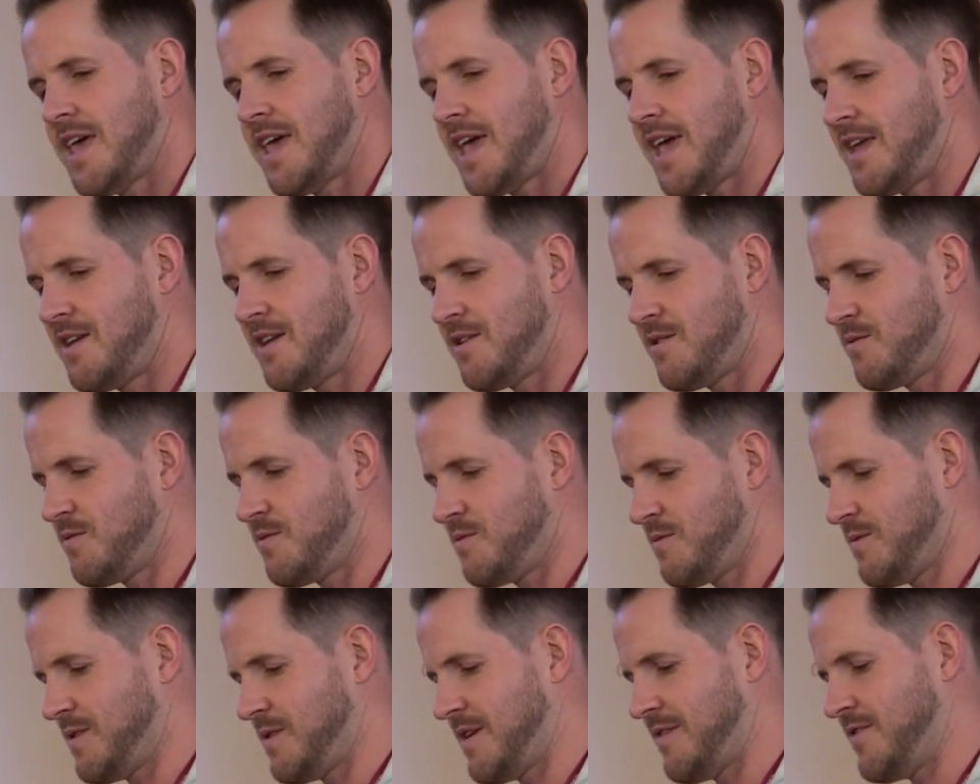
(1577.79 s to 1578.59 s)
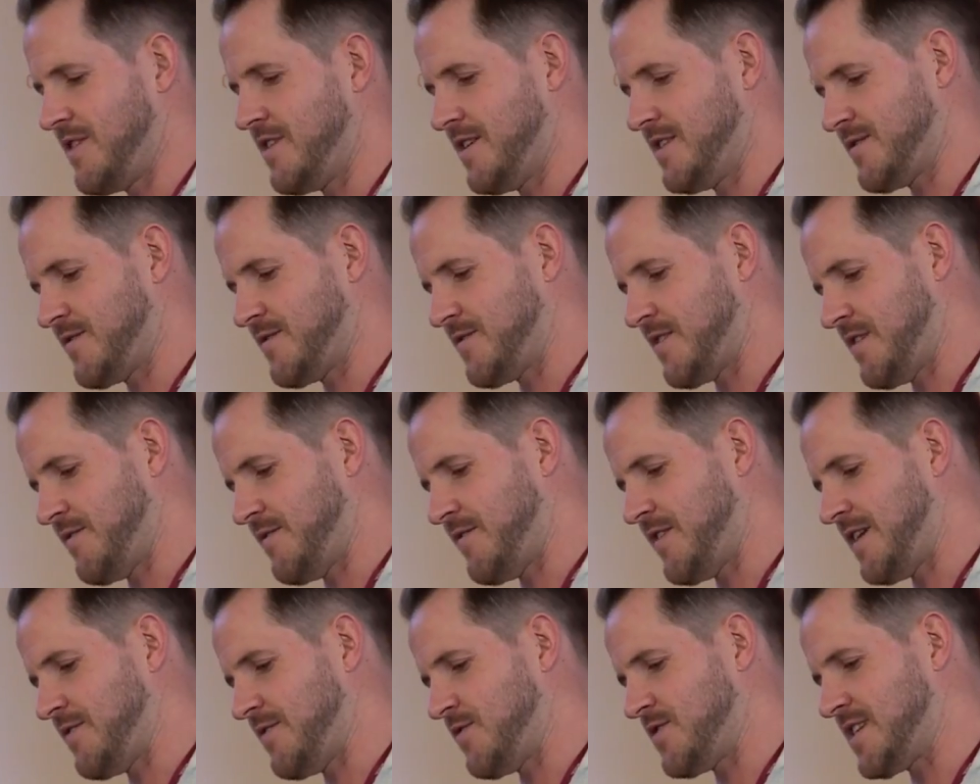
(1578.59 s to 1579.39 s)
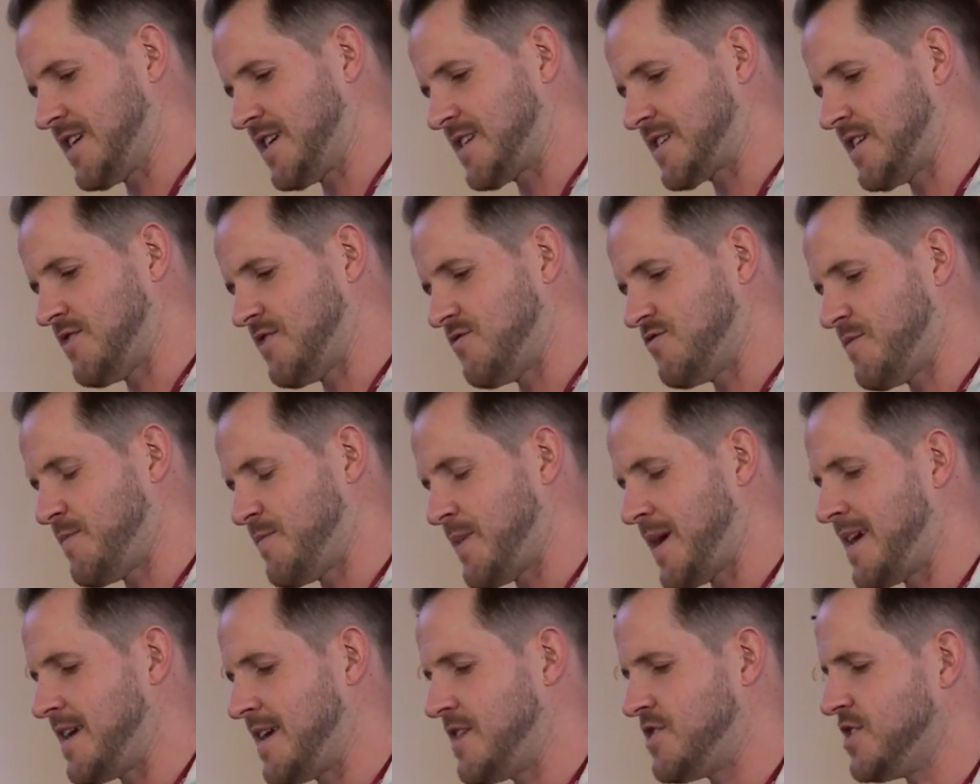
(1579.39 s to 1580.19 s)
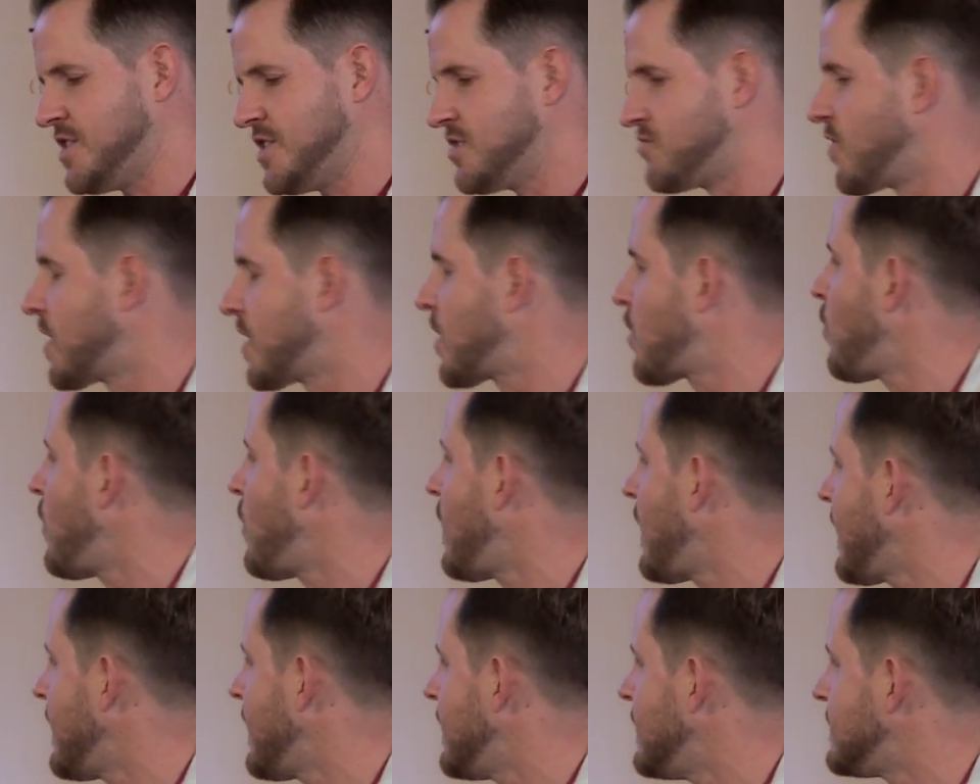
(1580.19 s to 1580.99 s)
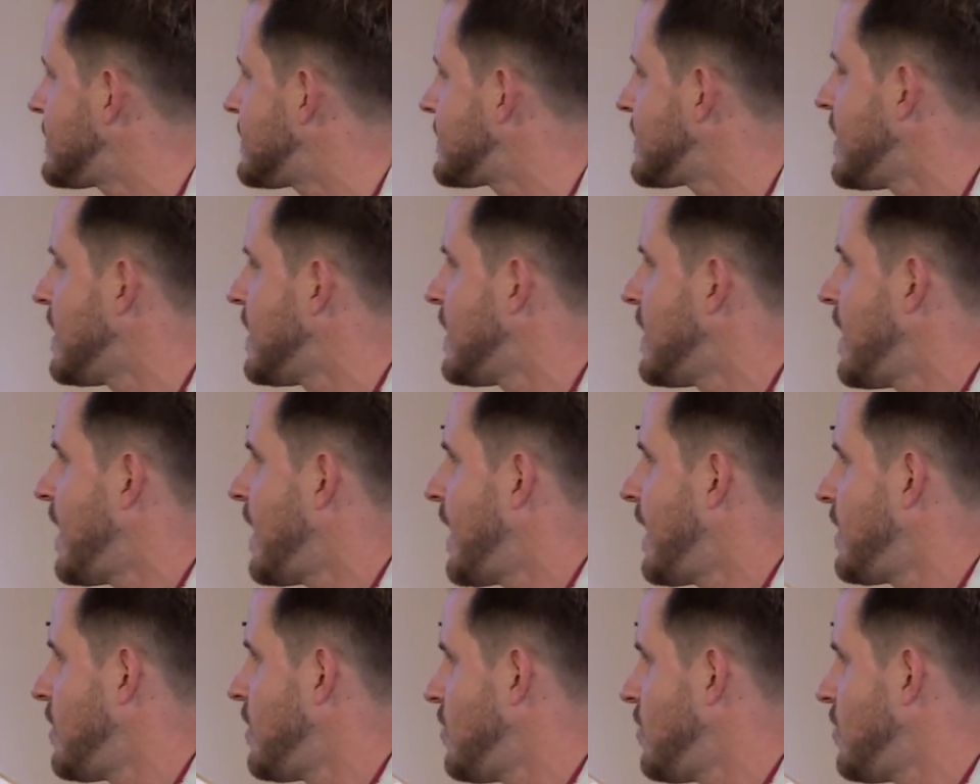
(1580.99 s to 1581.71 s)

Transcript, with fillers: in whatever it is, five or six hundred pages, requires an